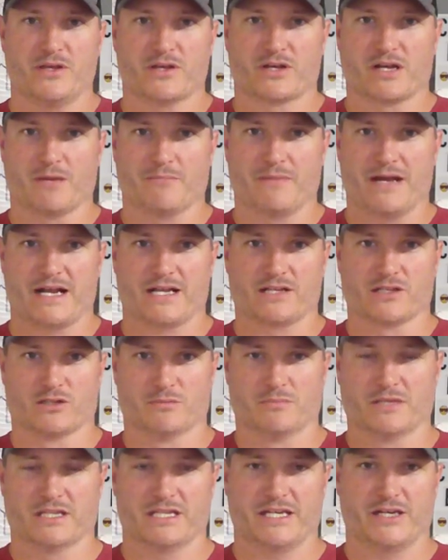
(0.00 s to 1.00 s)
you come back a little
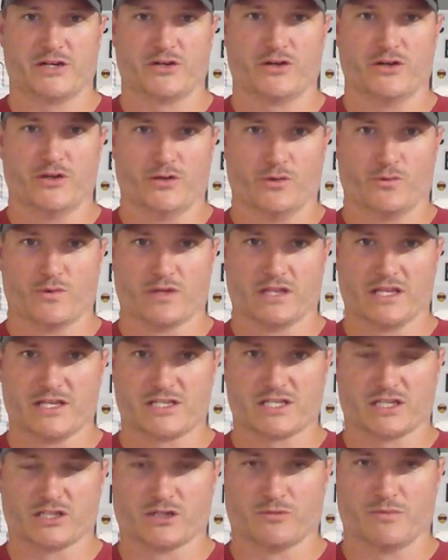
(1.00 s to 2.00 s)
bit later, you release a
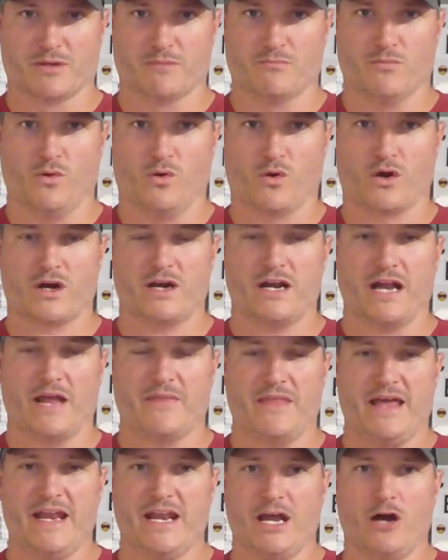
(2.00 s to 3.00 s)
little bit more, and
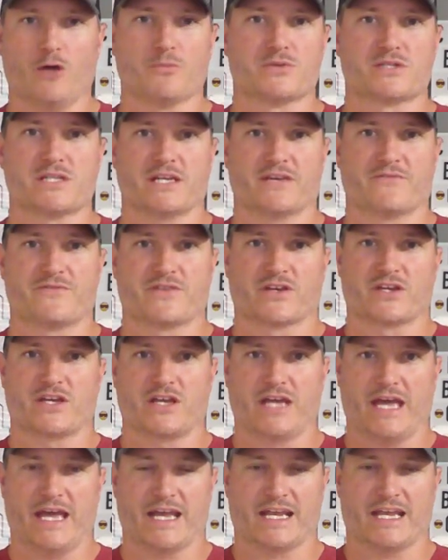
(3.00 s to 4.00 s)
that helps if the
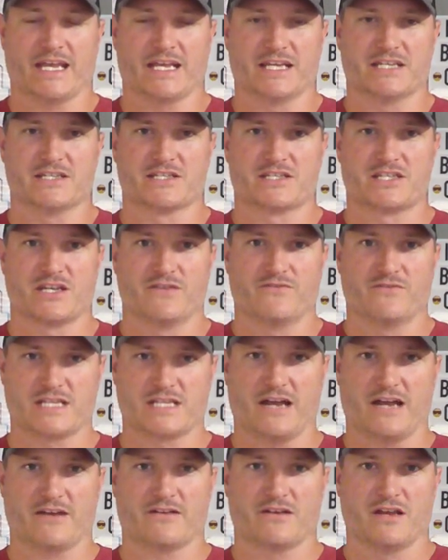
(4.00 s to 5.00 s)
keg is
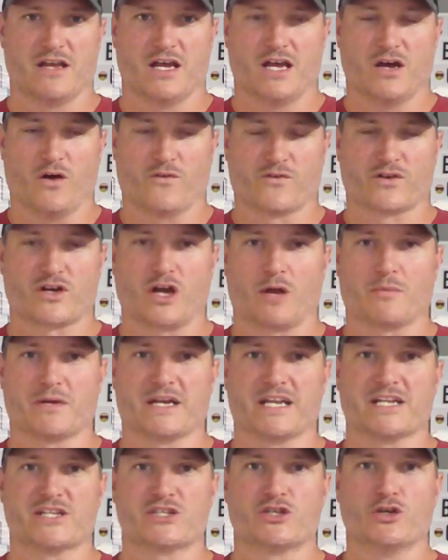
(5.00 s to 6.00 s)
not
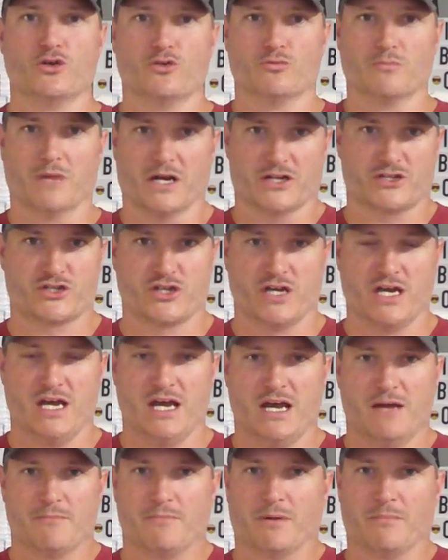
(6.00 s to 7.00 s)
overcarbonated too much.
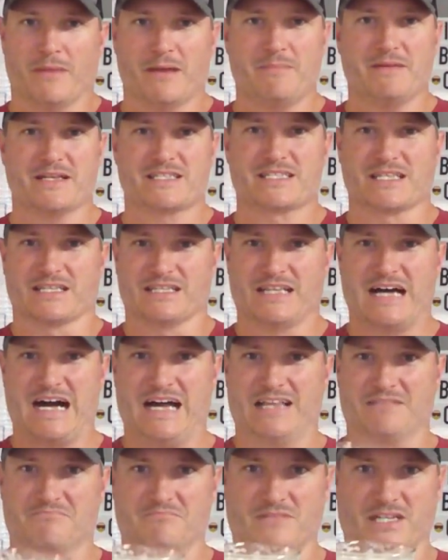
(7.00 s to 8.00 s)
But maybe it's a lot,
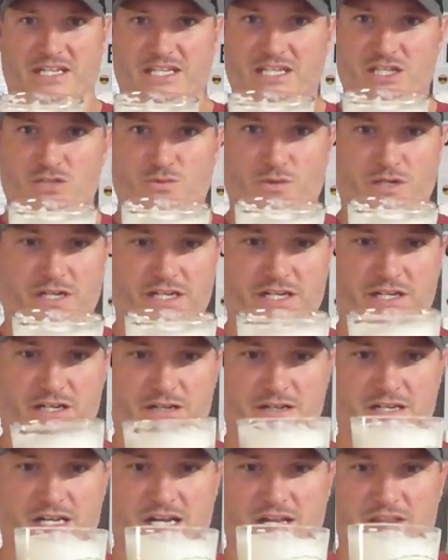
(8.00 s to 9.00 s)
like this one here.
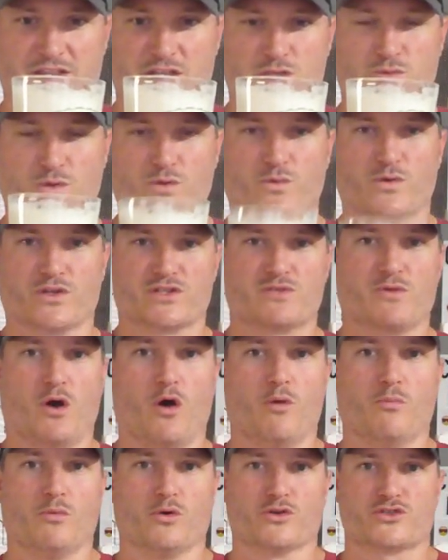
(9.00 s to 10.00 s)
This one was
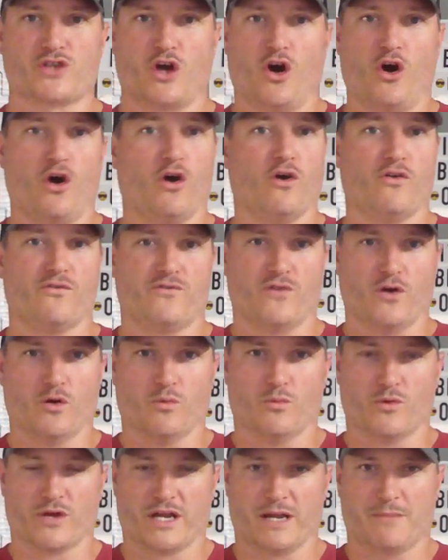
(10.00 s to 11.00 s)
almost all
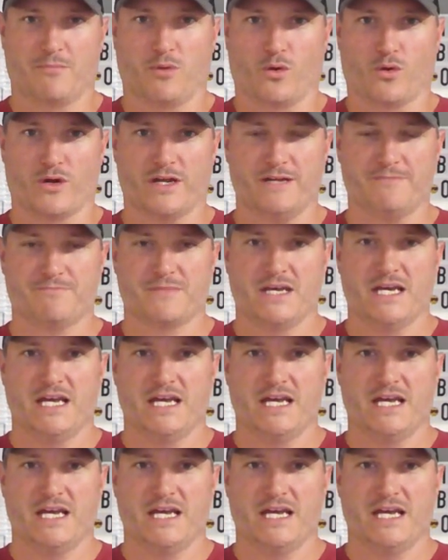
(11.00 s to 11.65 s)
foam when I poured it,